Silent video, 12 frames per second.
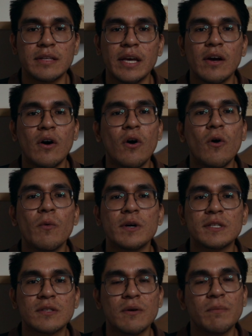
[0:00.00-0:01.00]
they
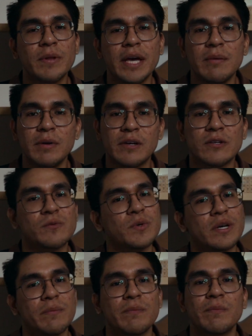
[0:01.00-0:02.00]
always complain because
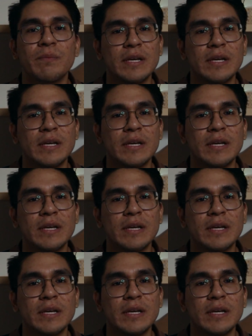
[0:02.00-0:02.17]
we're